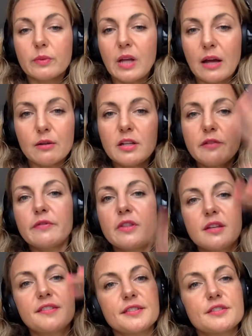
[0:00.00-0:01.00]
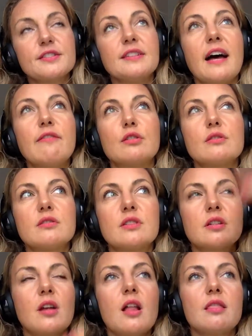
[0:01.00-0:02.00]
I don't even think there's levels.
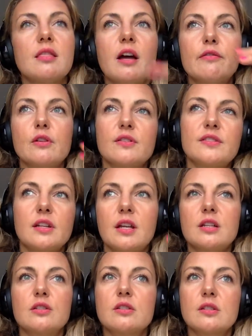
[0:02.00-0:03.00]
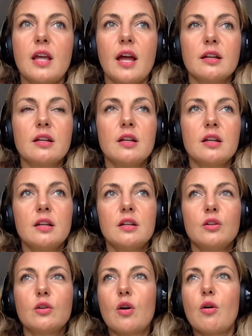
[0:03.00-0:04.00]
They're not levels that I just get.
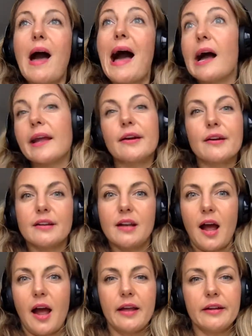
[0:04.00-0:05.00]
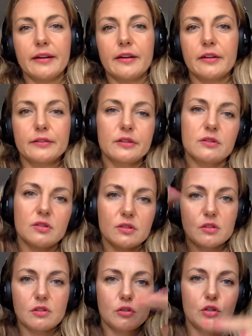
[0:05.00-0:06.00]
You go higher and higher. You
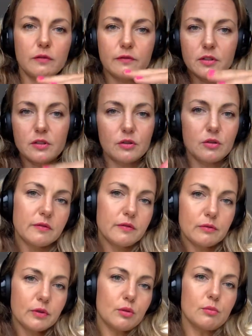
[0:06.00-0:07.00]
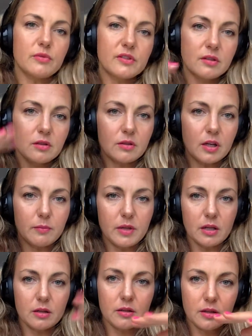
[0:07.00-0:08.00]
just shift into different rooms. Now I'm
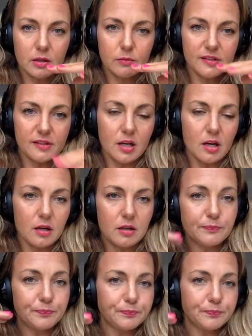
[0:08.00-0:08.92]
here, then I was there.